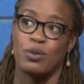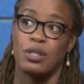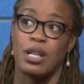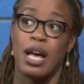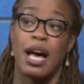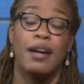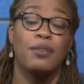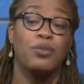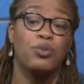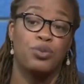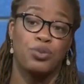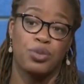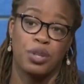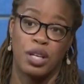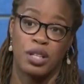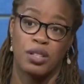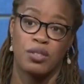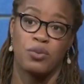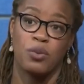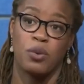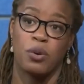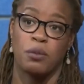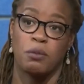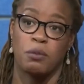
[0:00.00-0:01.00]
lives are
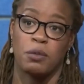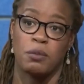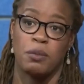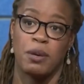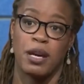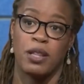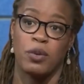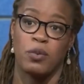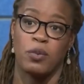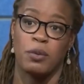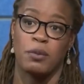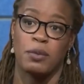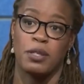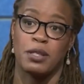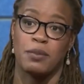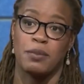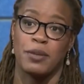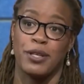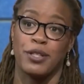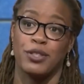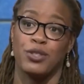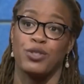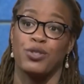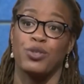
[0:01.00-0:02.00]
transformed by the Women's
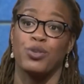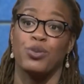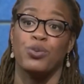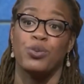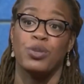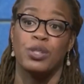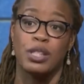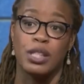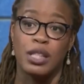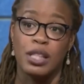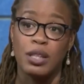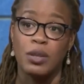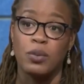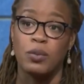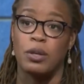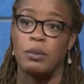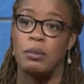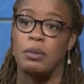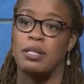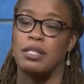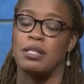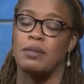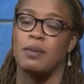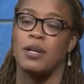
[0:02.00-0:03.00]
March and who see the
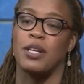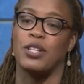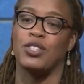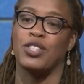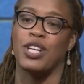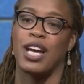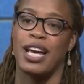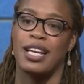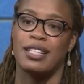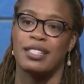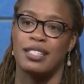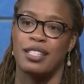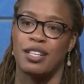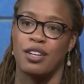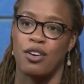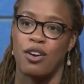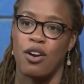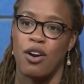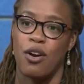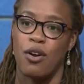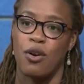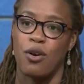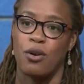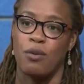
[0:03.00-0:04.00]
Women's March as their
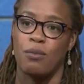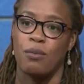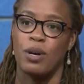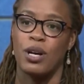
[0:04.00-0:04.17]
home.